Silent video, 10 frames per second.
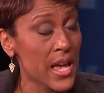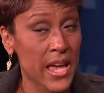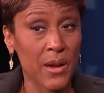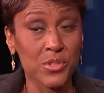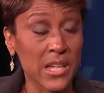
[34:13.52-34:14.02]

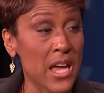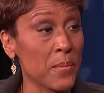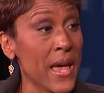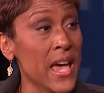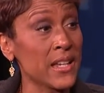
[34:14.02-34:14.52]
and I was kind of
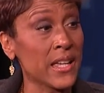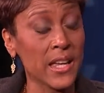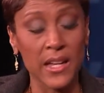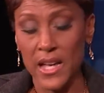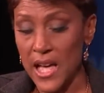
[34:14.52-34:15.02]

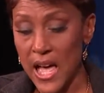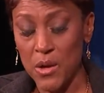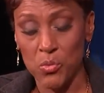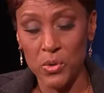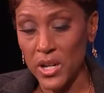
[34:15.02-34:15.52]
panicking, I
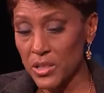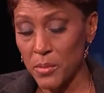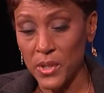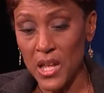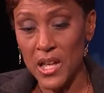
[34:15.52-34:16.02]
went on the
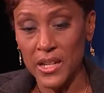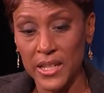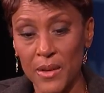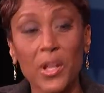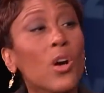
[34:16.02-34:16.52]
blog,
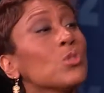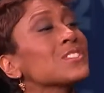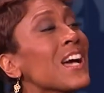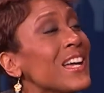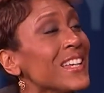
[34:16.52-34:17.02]
and I'm like, oh,
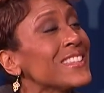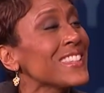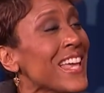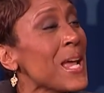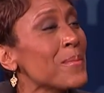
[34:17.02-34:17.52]
Scott,
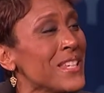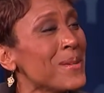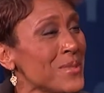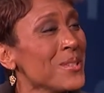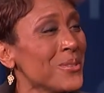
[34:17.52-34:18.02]
that happened to
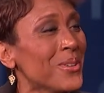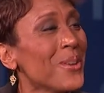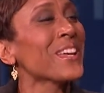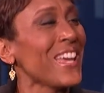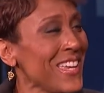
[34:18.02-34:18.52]
him too.
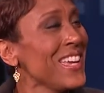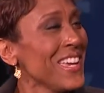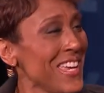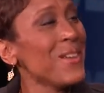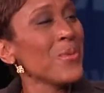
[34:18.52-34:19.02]
Okay,
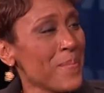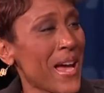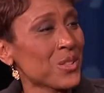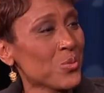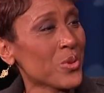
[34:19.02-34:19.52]
he went
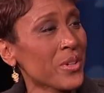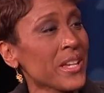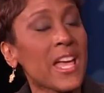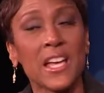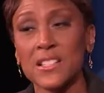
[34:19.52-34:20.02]
back to
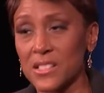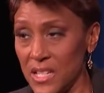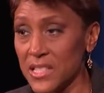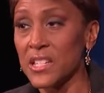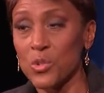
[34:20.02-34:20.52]
work, and
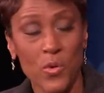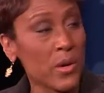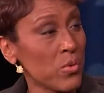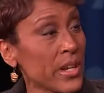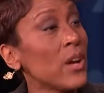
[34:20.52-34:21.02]
it didn't
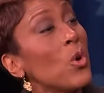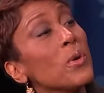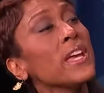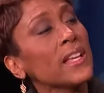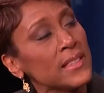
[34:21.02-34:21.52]
quite work out. Oh,
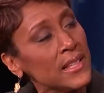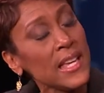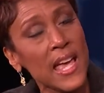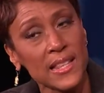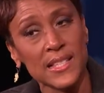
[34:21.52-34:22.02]
he
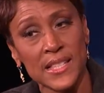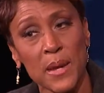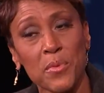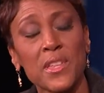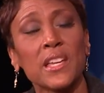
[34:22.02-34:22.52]
had the
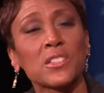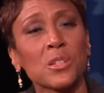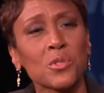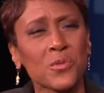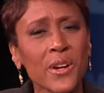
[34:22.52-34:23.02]
same thing. So
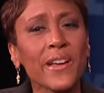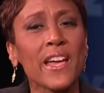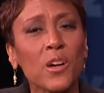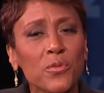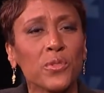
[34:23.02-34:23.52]
it was very
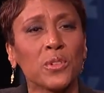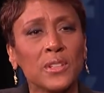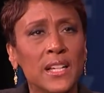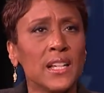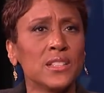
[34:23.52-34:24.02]
helpful
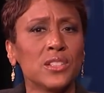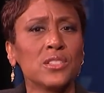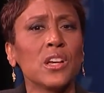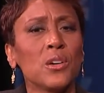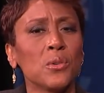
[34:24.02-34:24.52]
to
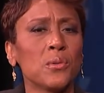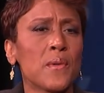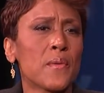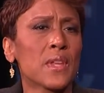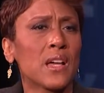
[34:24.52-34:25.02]
know
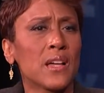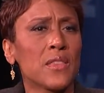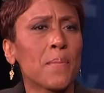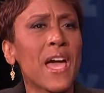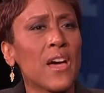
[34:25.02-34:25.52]

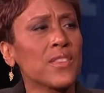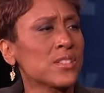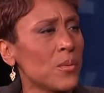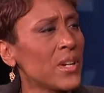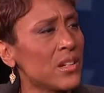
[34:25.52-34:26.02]
the path that
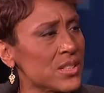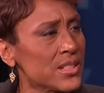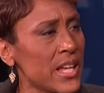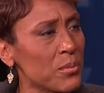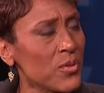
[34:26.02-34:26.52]
someone else had
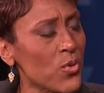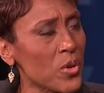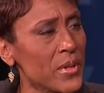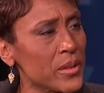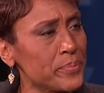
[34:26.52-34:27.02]
taken before me. What
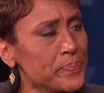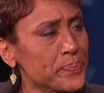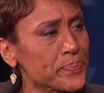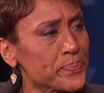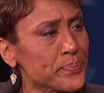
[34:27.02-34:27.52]
else has changed
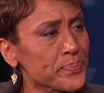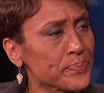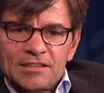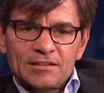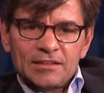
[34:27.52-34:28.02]
for you
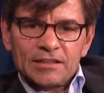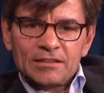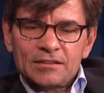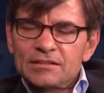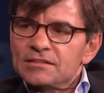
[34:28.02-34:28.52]
physically
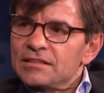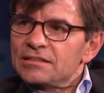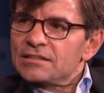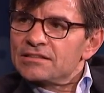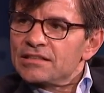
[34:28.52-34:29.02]

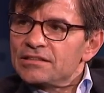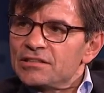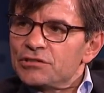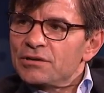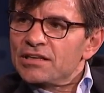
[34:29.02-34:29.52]
since the
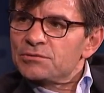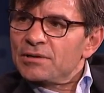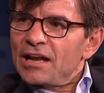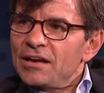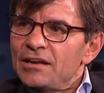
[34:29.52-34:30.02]
transplant?
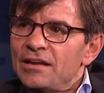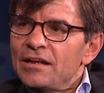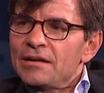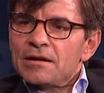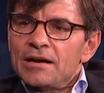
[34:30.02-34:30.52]
How did
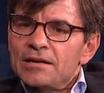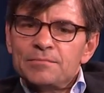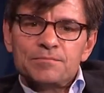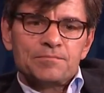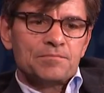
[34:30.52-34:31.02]

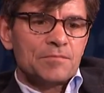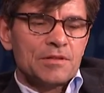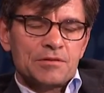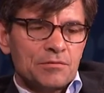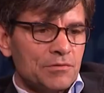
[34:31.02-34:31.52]

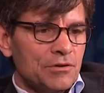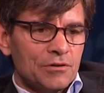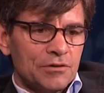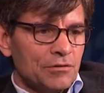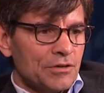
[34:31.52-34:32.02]

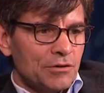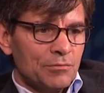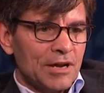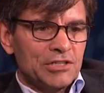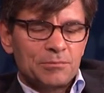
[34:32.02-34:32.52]
your
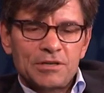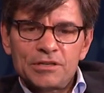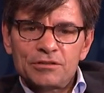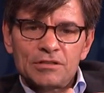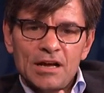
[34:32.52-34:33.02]
regimen,
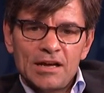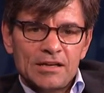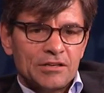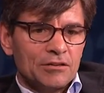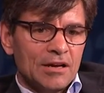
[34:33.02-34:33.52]
your
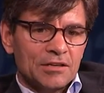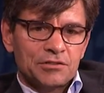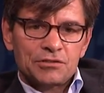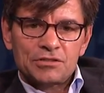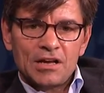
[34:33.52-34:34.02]
diet, your
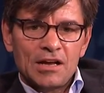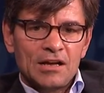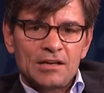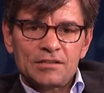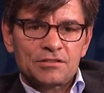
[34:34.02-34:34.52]

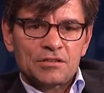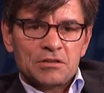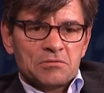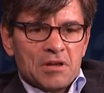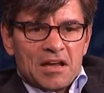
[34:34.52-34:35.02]
exercise?
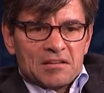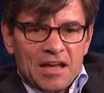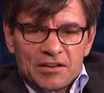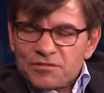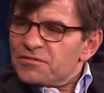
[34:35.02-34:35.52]
how
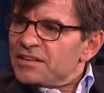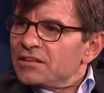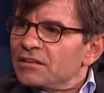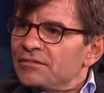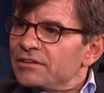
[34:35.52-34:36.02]
you
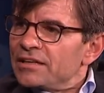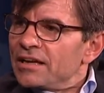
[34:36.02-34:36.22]
feel every day?